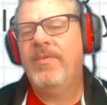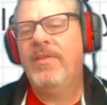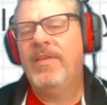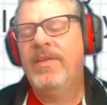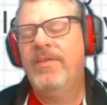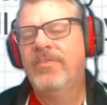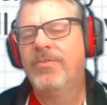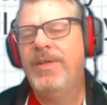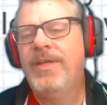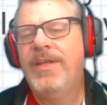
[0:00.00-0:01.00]
allele is
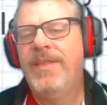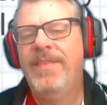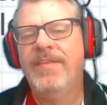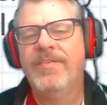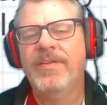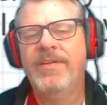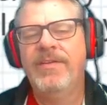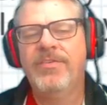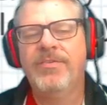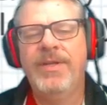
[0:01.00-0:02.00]
green and this
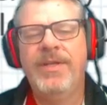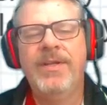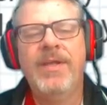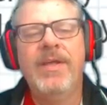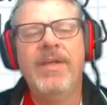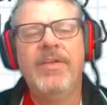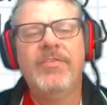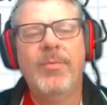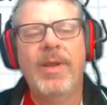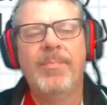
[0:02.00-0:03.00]
allele is green.
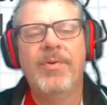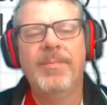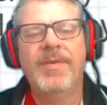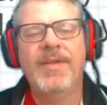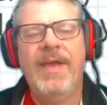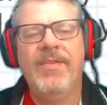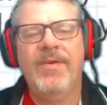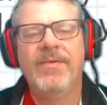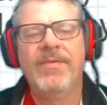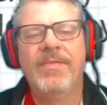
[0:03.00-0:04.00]
So when I put them
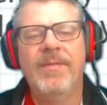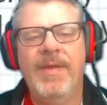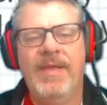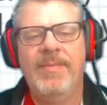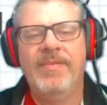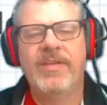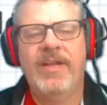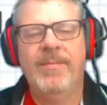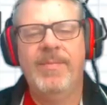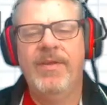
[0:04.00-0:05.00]
together, the baby's going
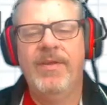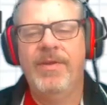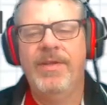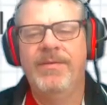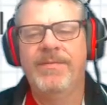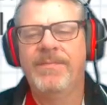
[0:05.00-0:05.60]
to end up being green.